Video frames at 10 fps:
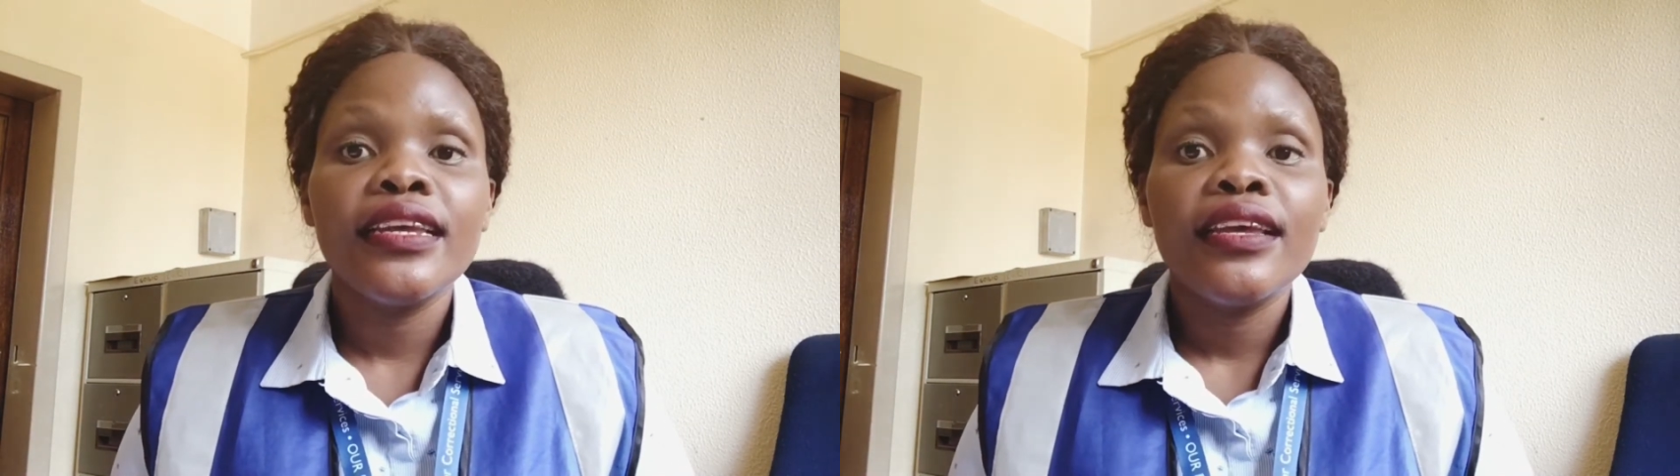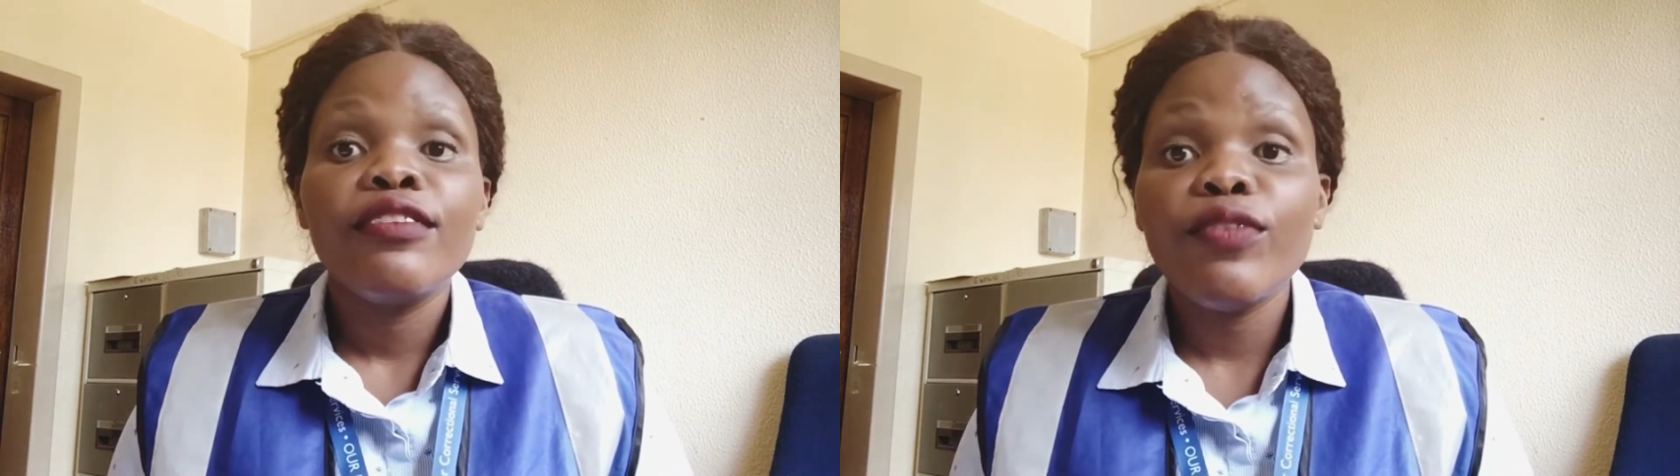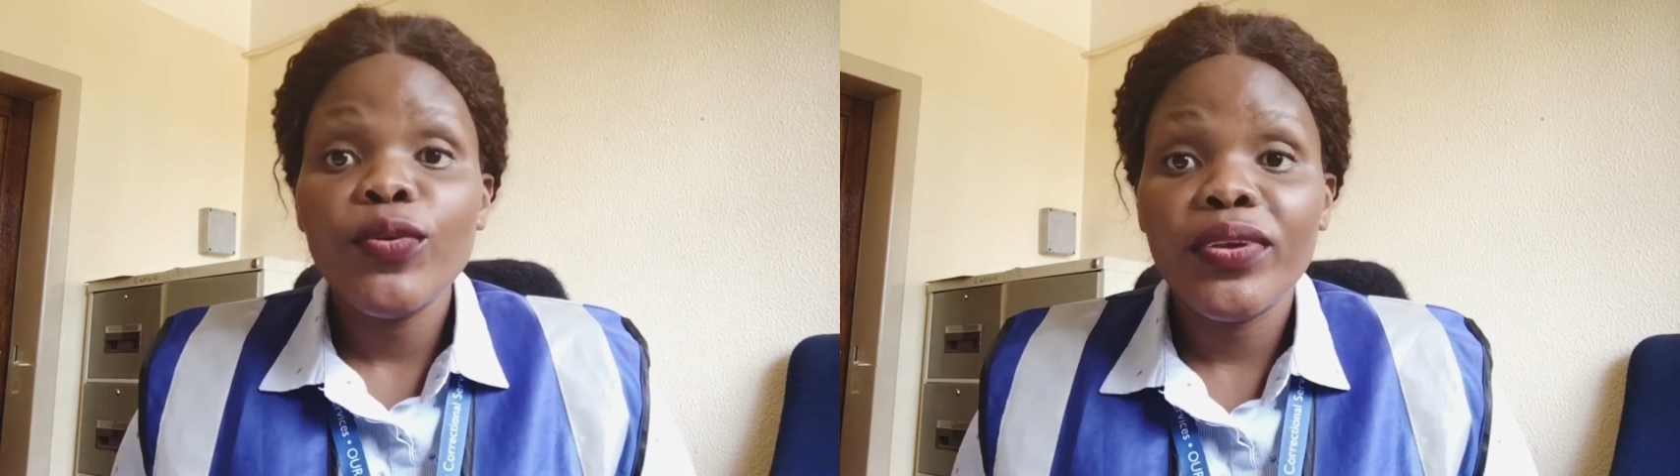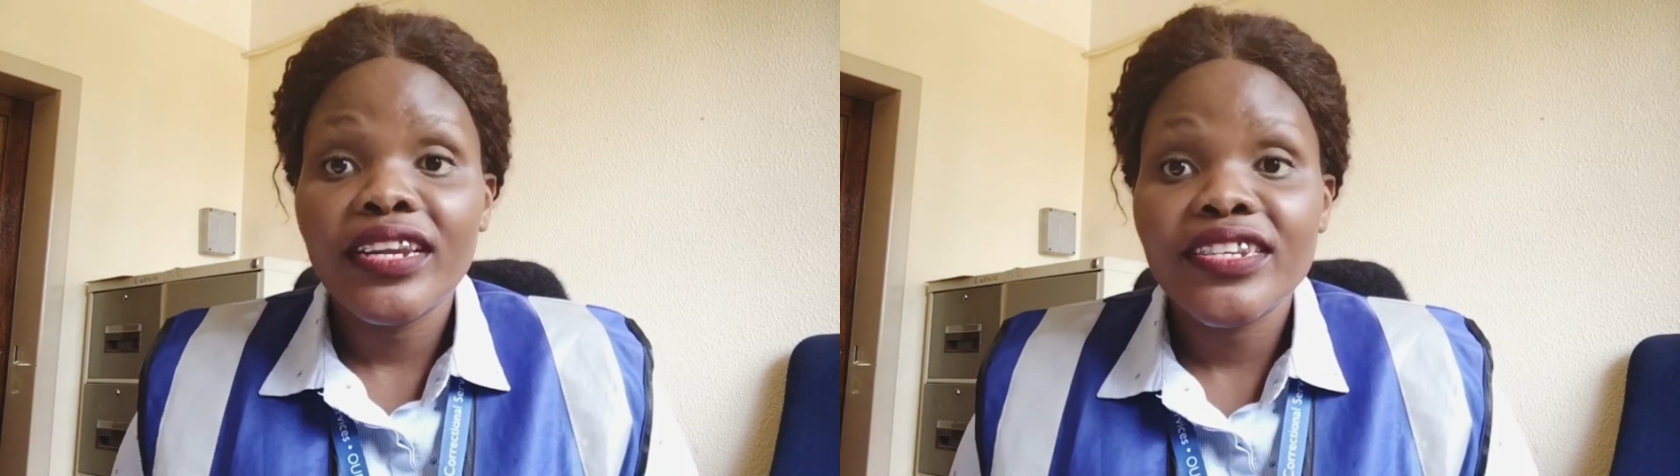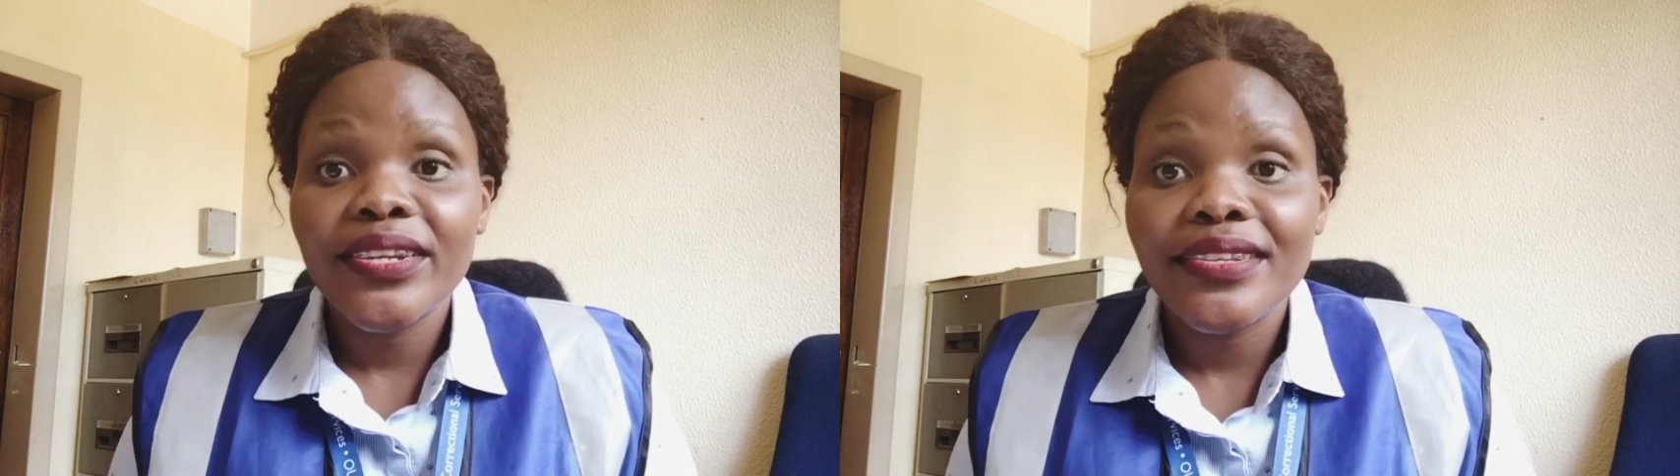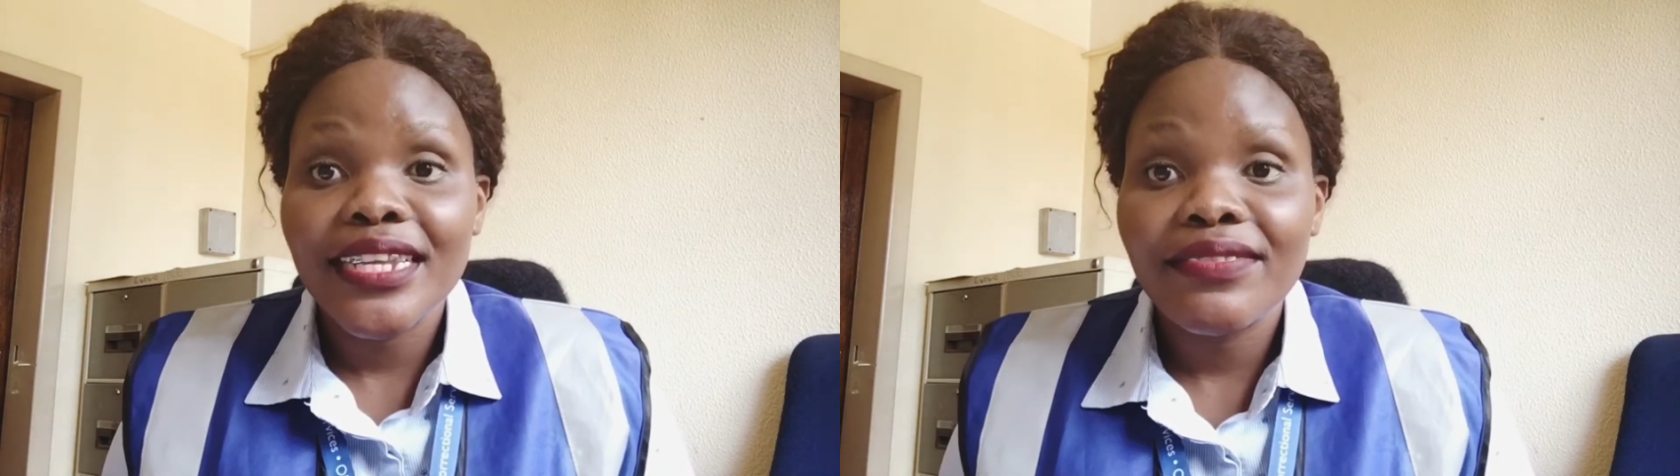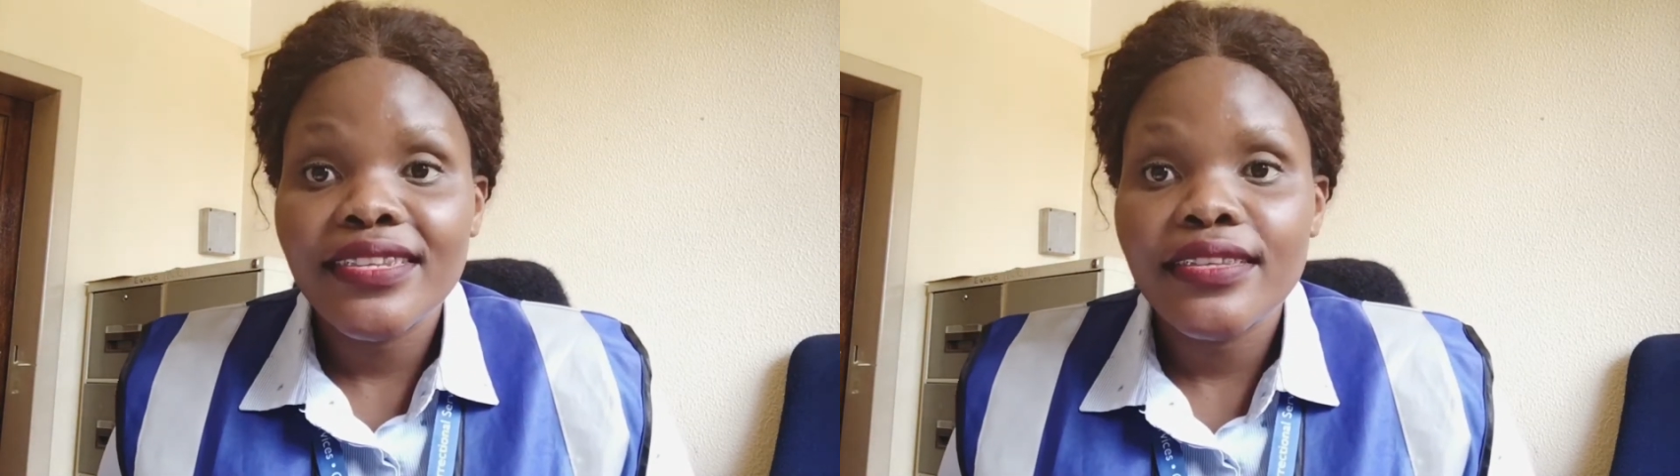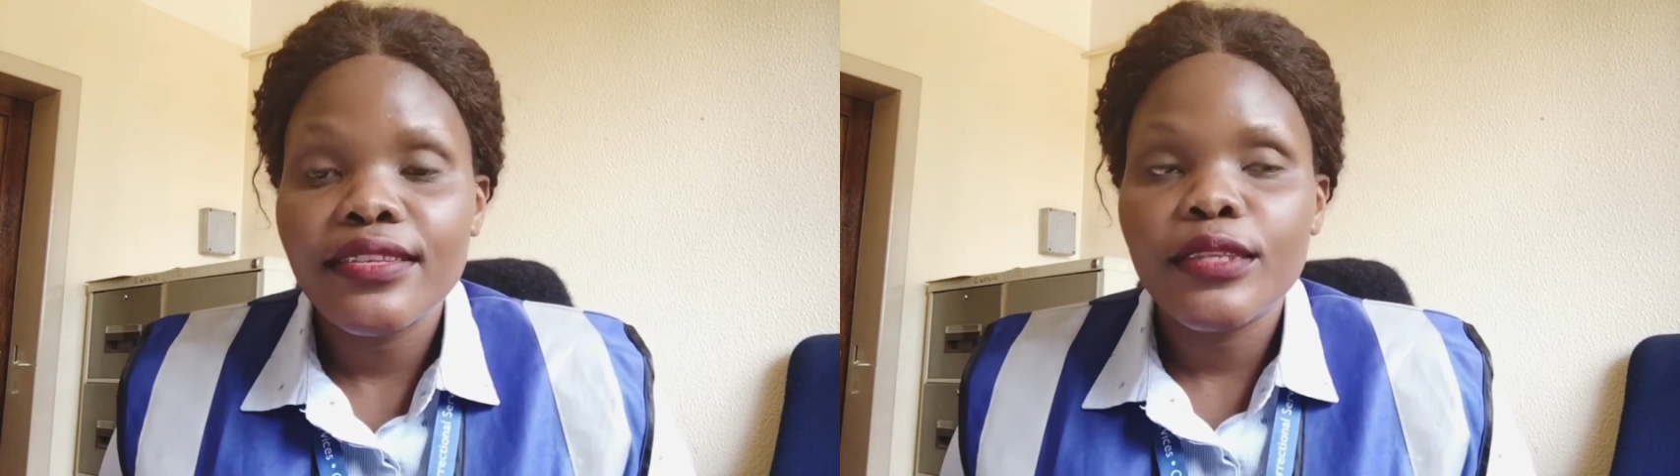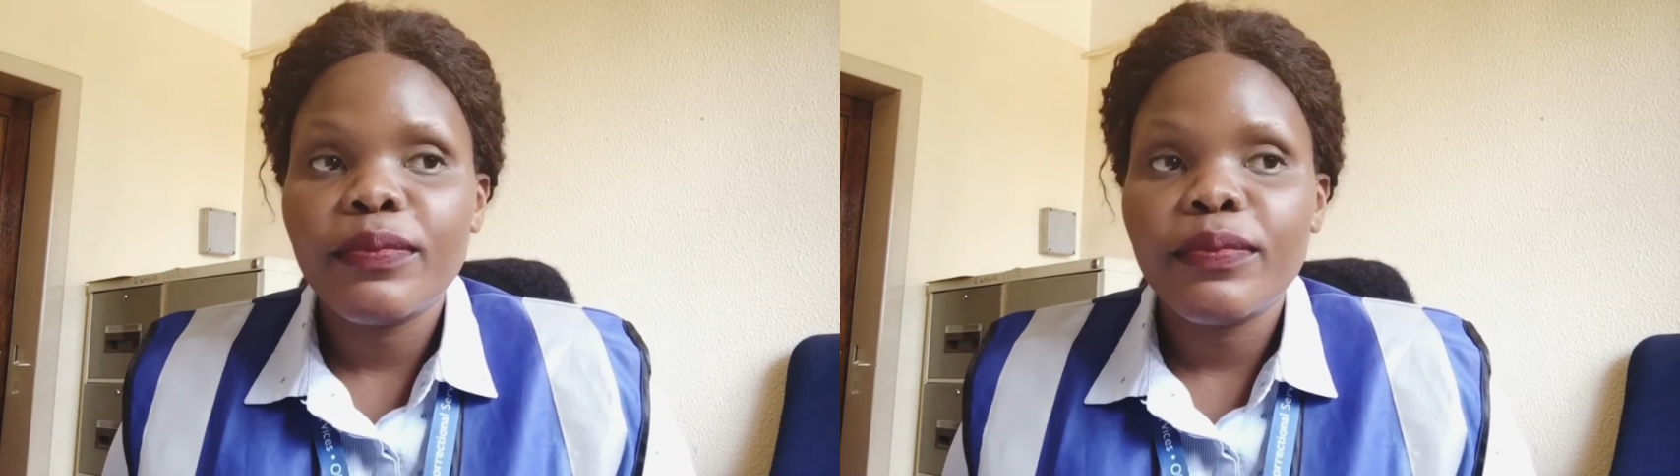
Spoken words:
for Correctional Services.